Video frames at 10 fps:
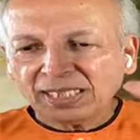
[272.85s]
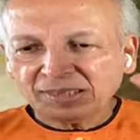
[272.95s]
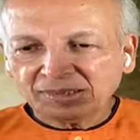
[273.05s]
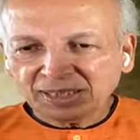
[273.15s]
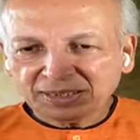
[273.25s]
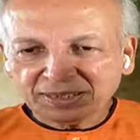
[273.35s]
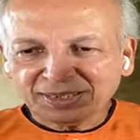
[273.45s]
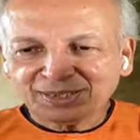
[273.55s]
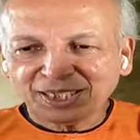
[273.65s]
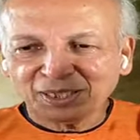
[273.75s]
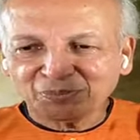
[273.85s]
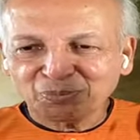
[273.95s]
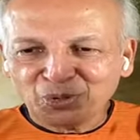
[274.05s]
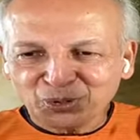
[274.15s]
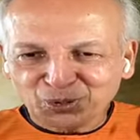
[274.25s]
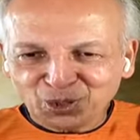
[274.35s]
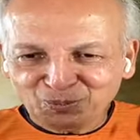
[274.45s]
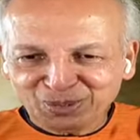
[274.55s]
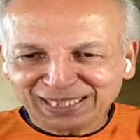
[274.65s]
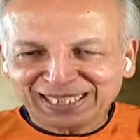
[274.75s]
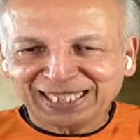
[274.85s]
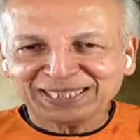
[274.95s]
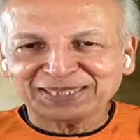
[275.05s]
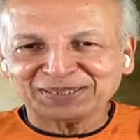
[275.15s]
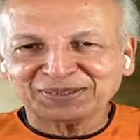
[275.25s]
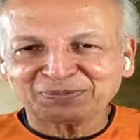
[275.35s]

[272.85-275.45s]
Wrist is more complicated.